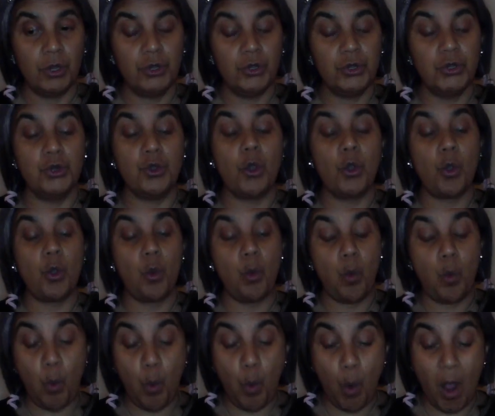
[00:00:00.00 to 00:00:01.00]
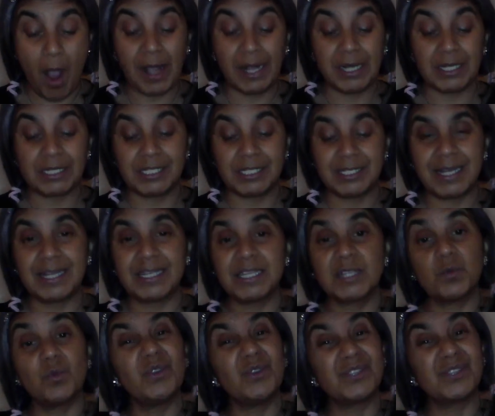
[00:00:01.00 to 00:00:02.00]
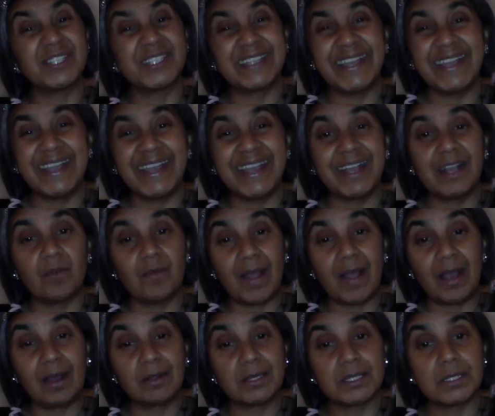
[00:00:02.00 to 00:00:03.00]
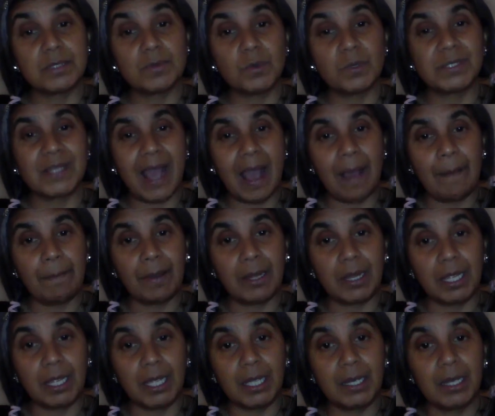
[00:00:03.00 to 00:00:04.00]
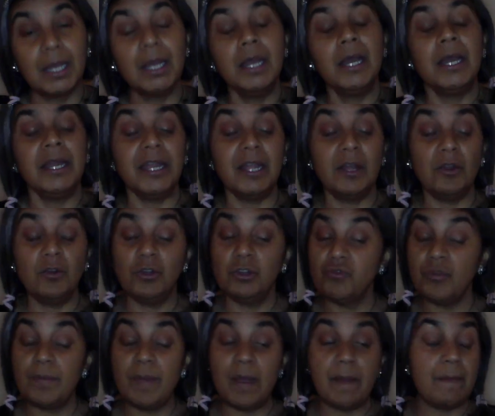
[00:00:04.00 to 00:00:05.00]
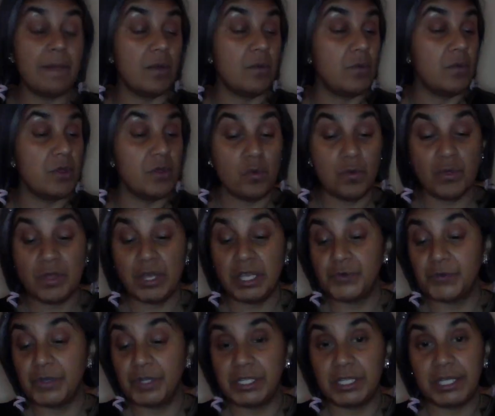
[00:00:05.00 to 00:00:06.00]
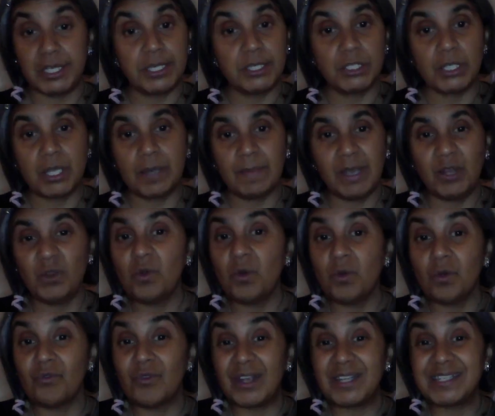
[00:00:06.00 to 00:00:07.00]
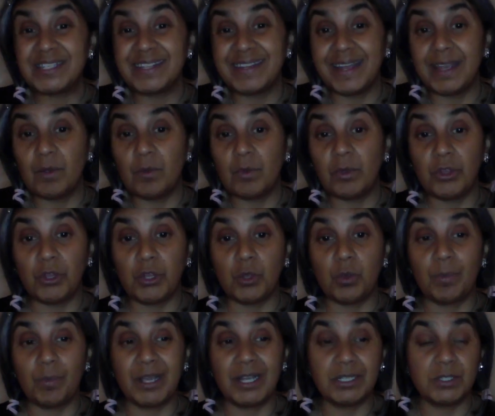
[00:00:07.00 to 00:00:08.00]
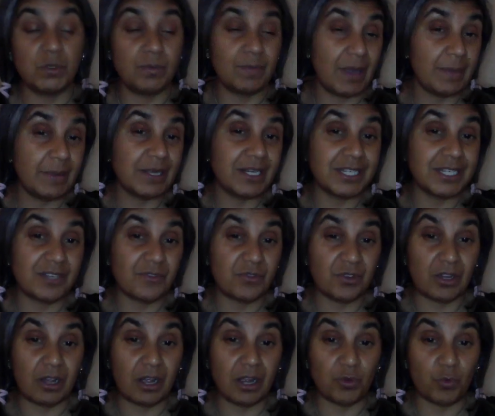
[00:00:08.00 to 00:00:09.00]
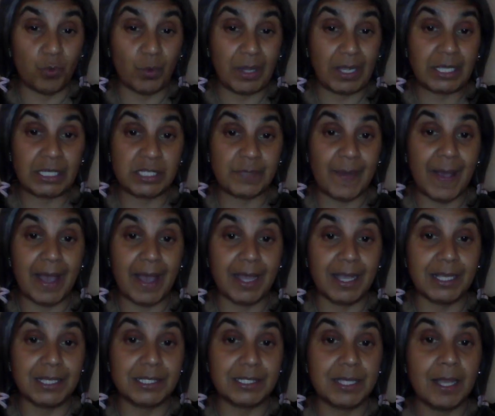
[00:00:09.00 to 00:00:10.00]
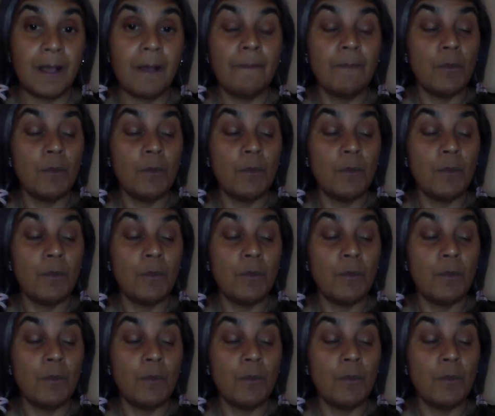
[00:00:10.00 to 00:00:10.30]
not quite understanding what you're seeing around what's happening. Now, look, remember, with all these readings, they may not resonate with you because you may be in a different kind of weak space,